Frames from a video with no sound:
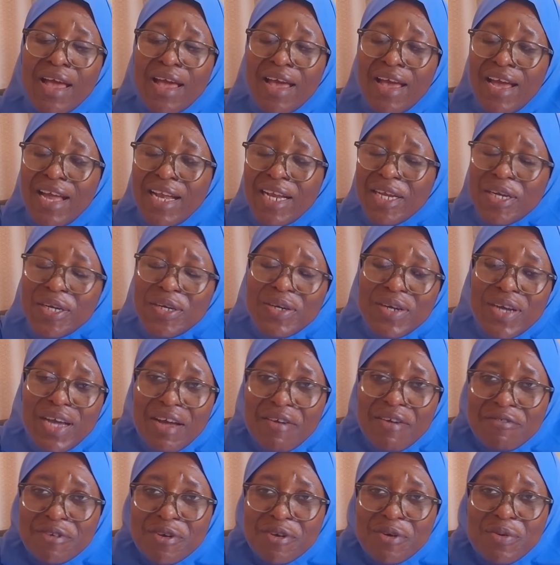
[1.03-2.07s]
Hello,
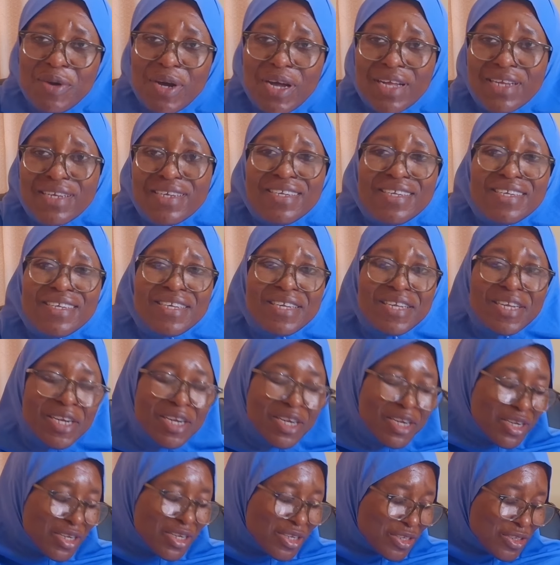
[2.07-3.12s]
everyone.
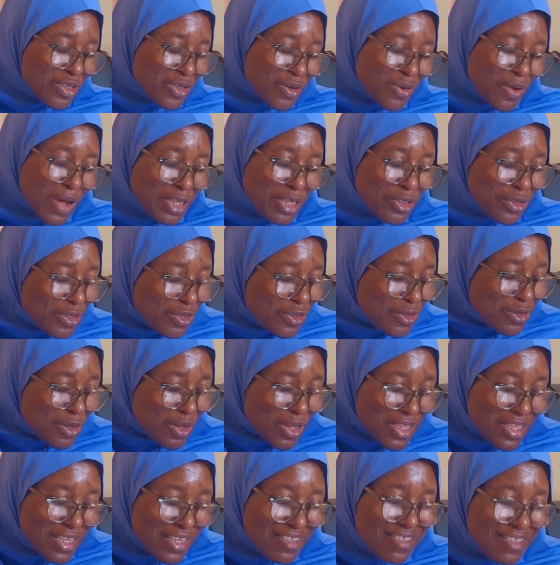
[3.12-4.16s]
So I just
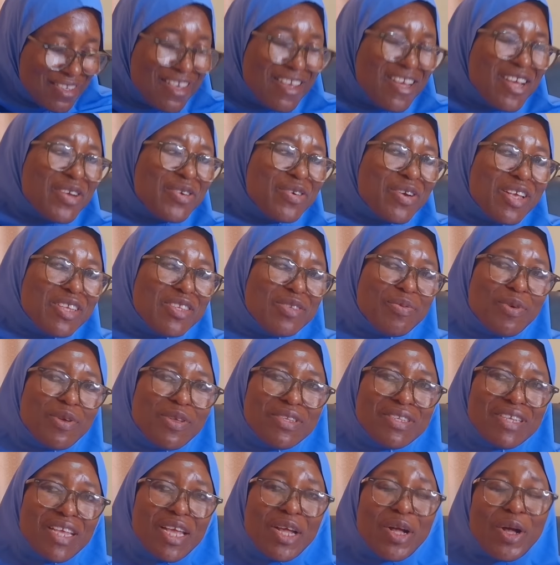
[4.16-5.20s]
saw this
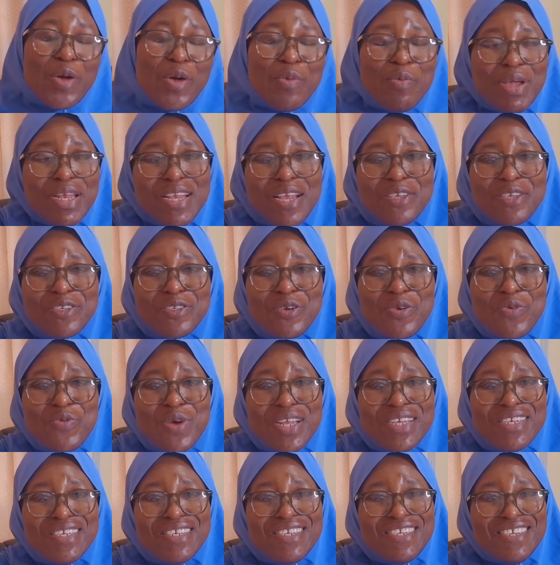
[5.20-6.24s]
response, a comment that
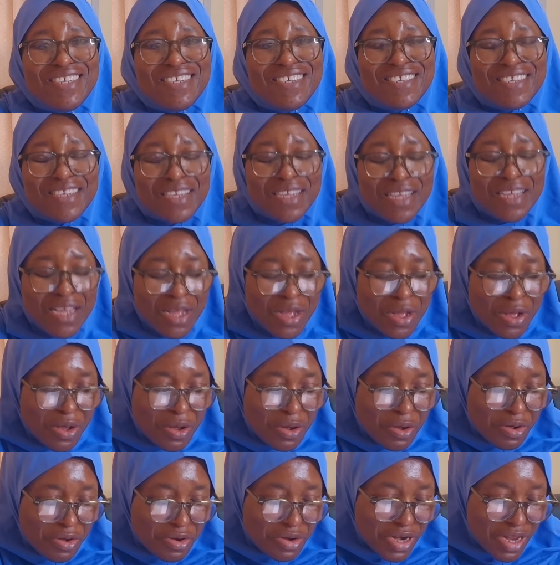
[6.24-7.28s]
someone did
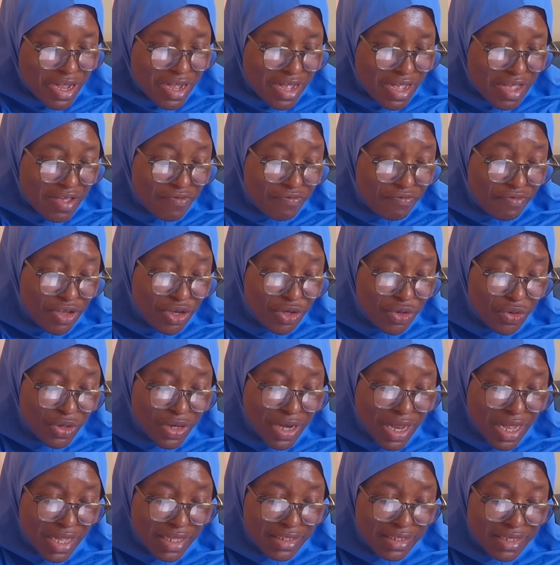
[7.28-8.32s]
on a video
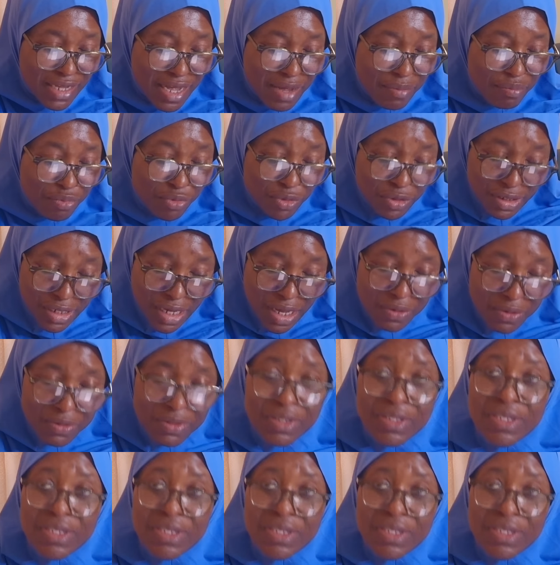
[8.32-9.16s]
that I put out.